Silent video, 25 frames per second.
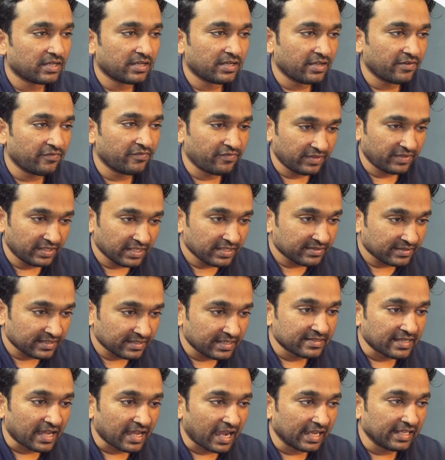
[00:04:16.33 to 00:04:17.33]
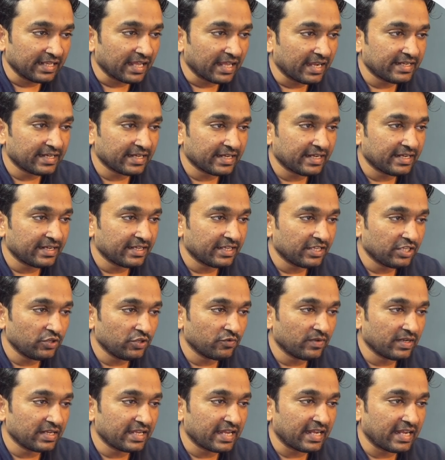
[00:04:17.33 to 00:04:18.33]
If this is highlighted, you
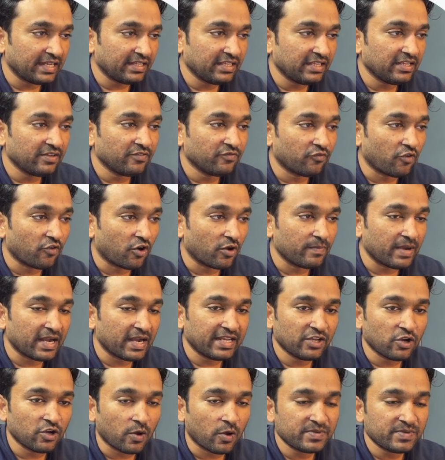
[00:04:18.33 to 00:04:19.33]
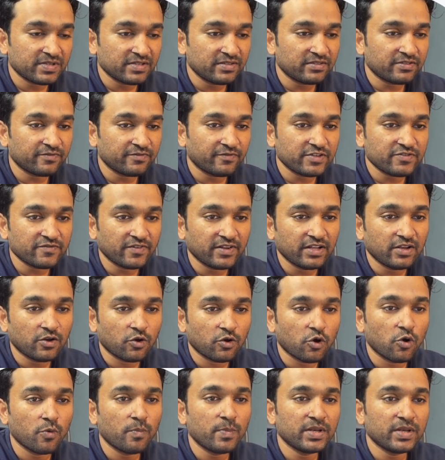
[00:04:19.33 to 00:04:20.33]
will get the formatting options, which will
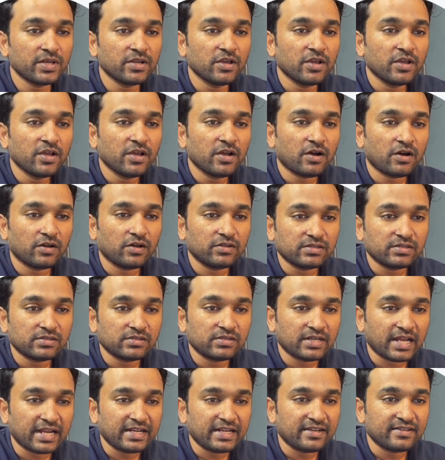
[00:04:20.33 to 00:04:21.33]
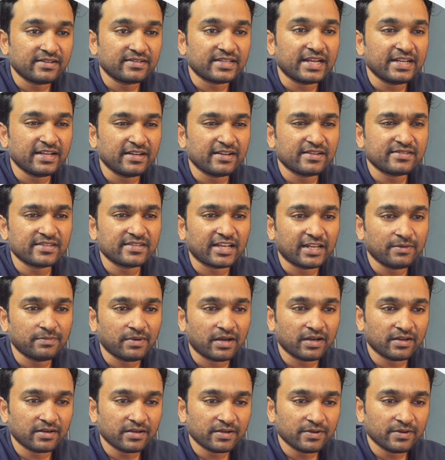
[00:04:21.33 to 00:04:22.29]
open on the right hand side in a sidebar.